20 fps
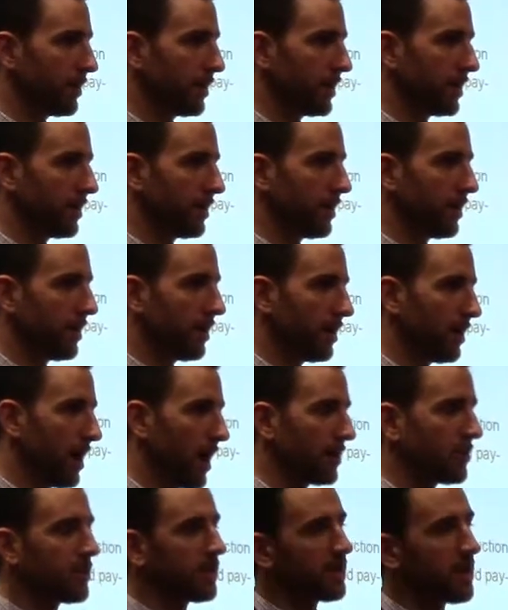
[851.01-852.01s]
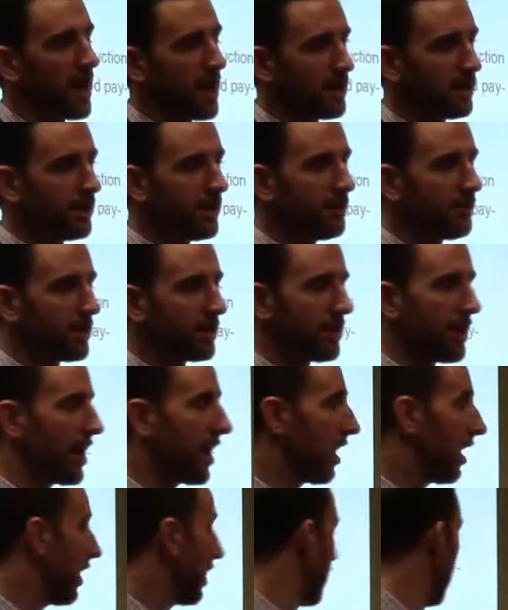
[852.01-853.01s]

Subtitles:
And I'll just kind of leave it there